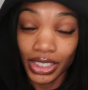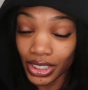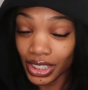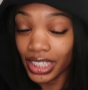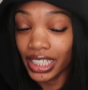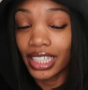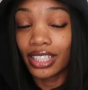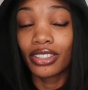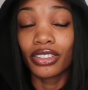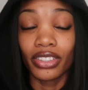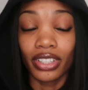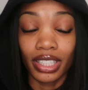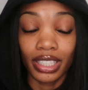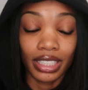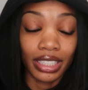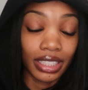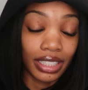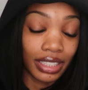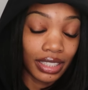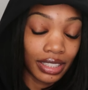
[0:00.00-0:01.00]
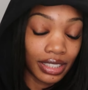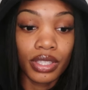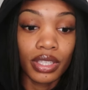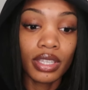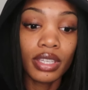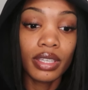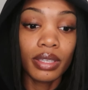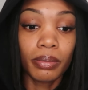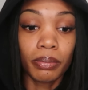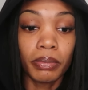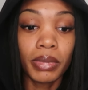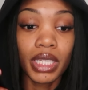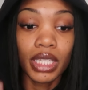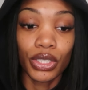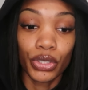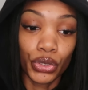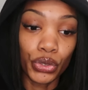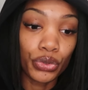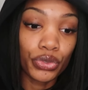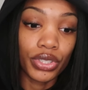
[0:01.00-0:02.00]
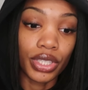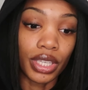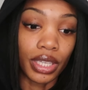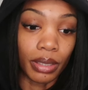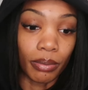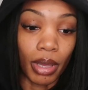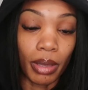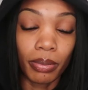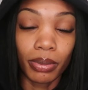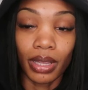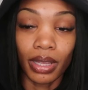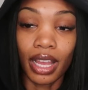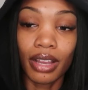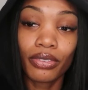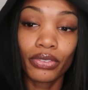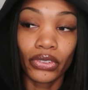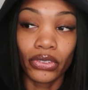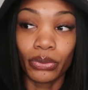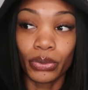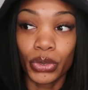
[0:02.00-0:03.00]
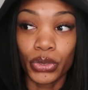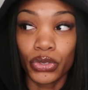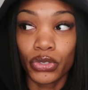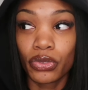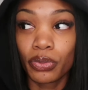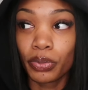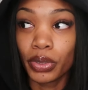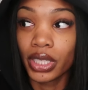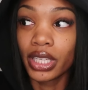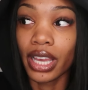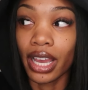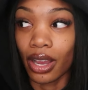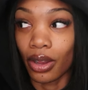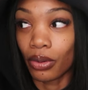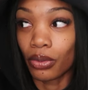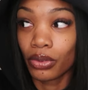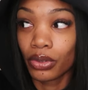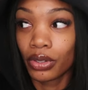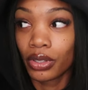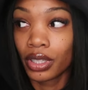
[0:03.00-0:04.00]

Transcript: to the internet see me using my platform to speak out